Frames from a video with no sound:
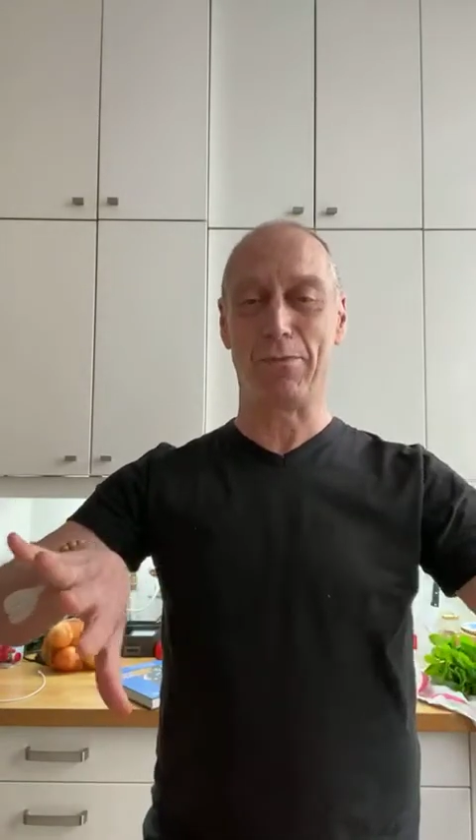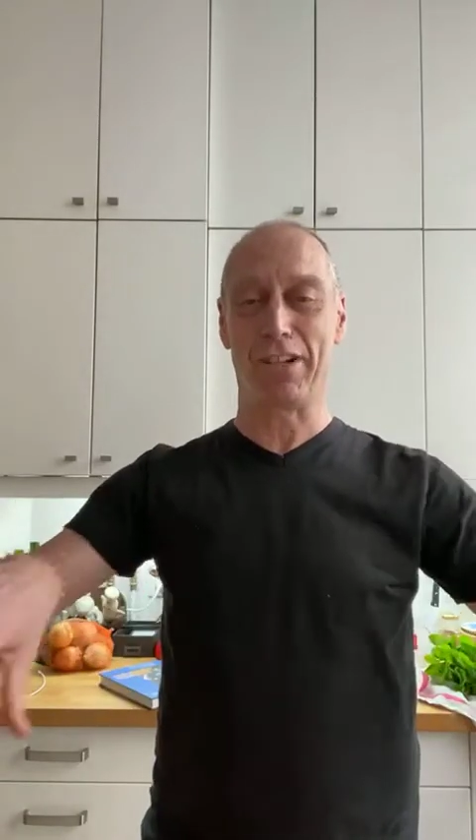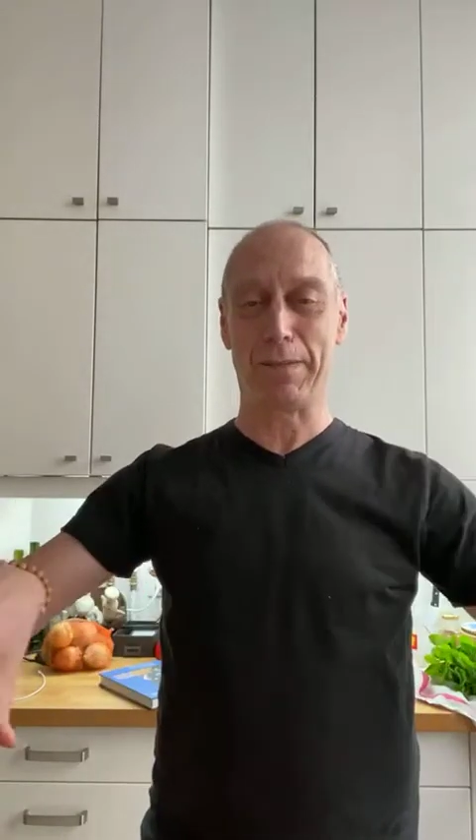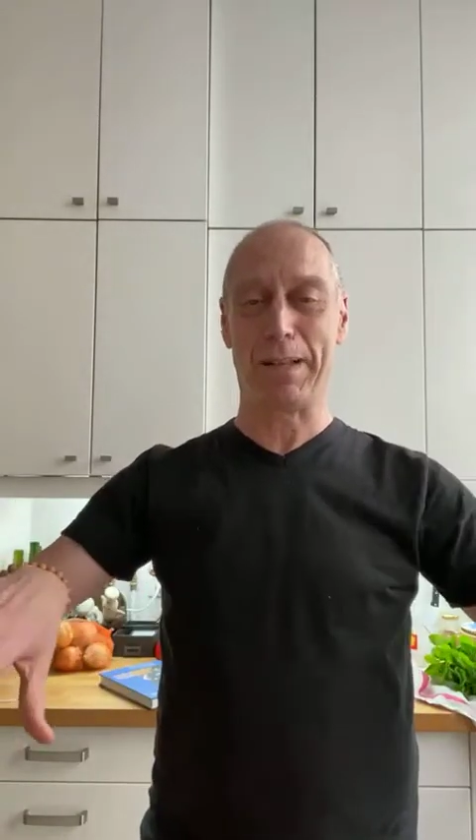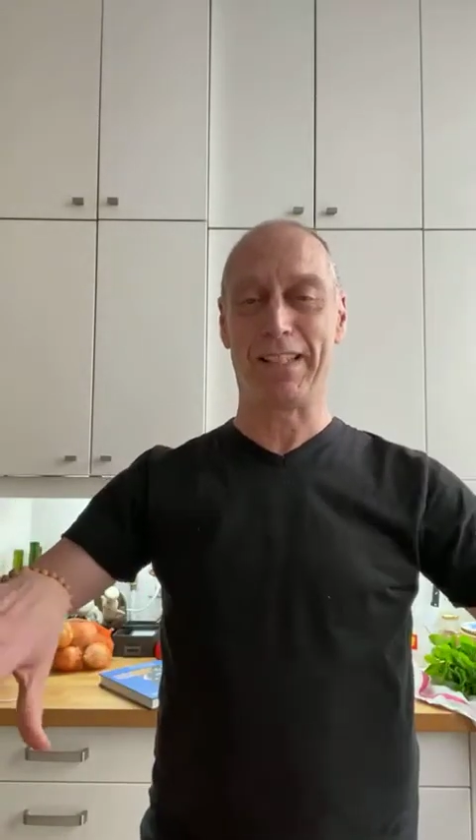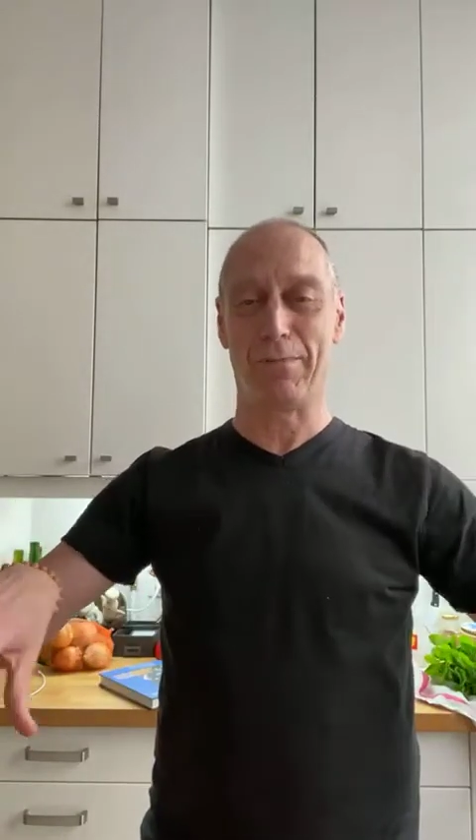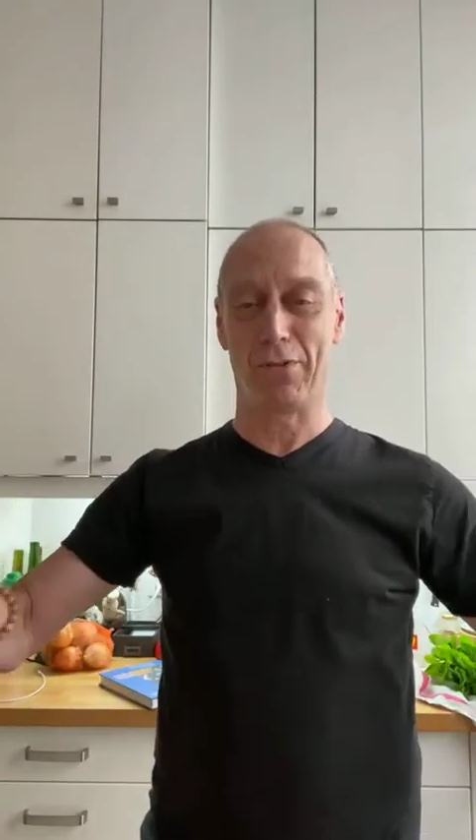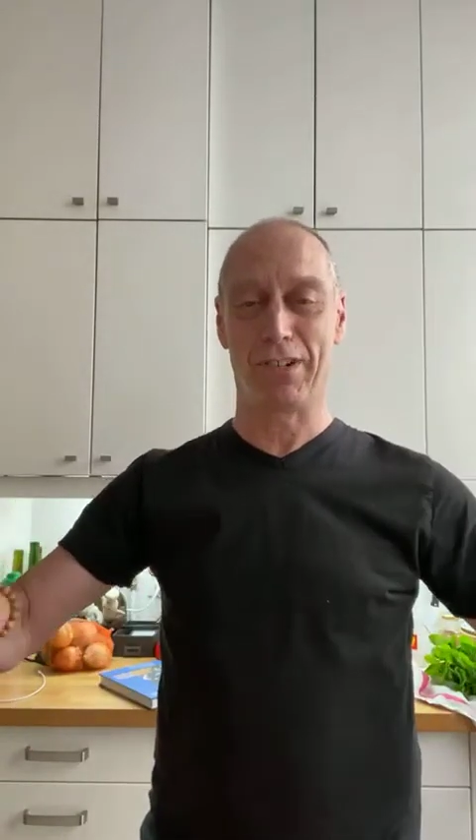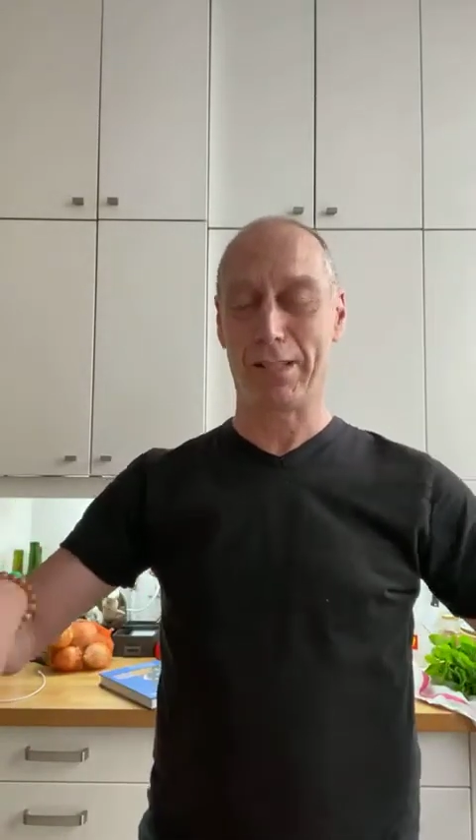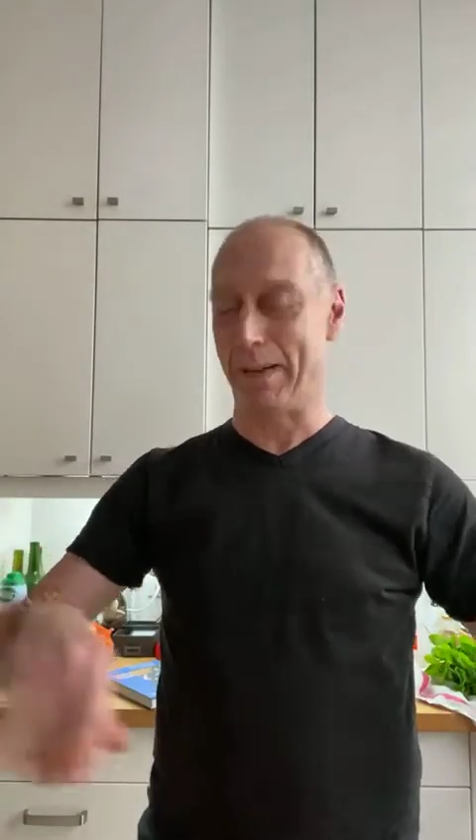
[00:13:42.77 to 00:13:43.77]
more expensive,
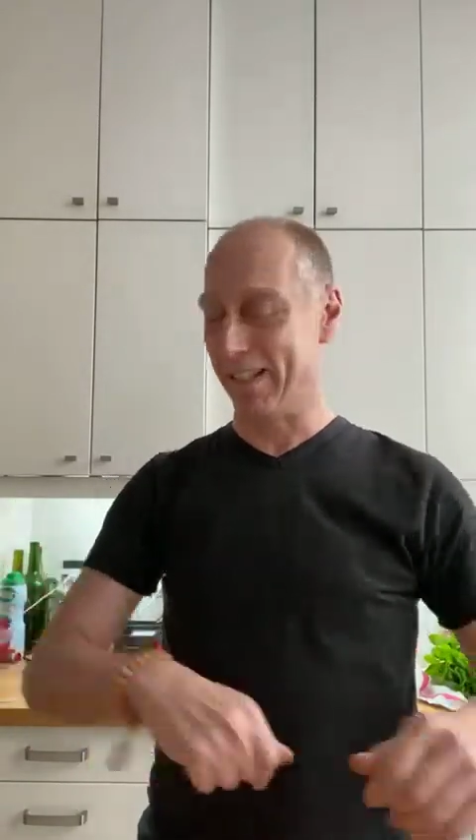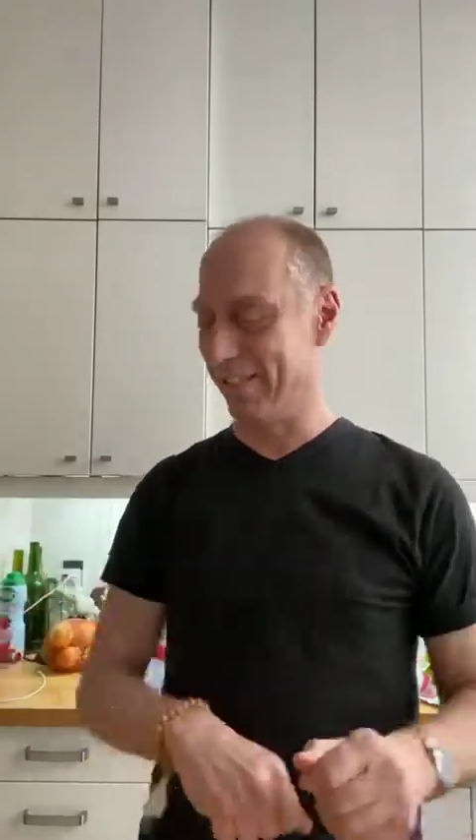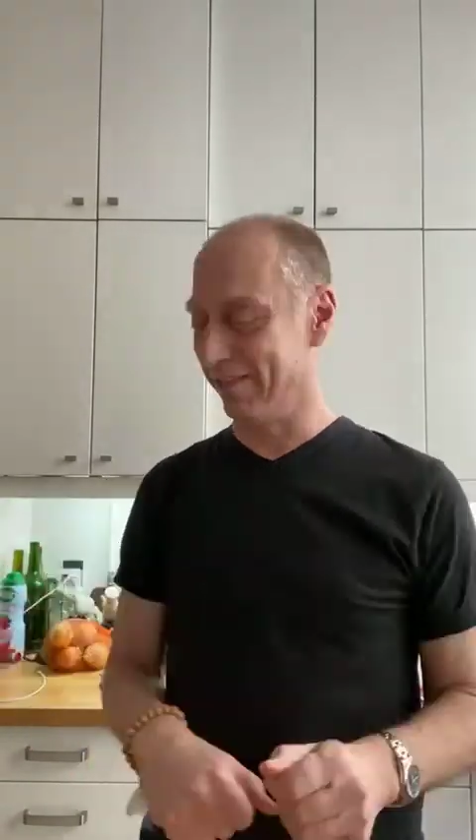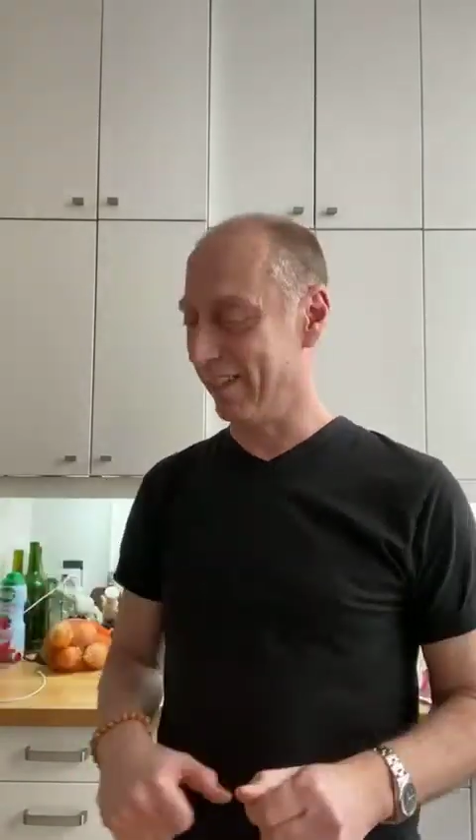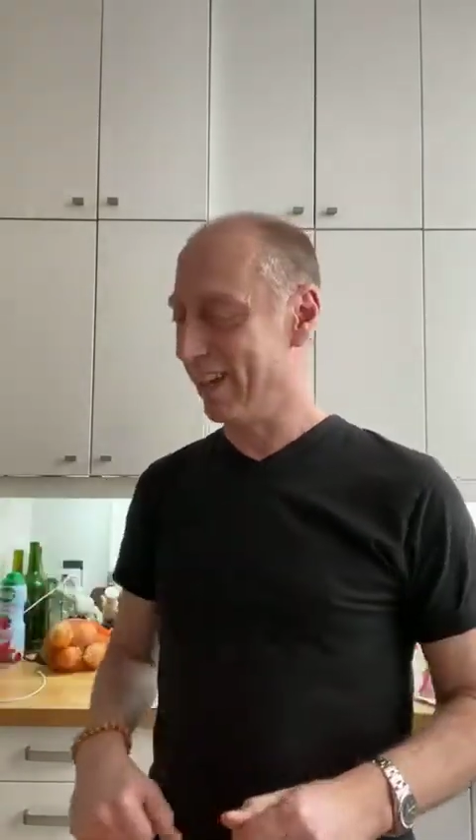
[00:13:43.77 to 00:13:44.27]
more expensive.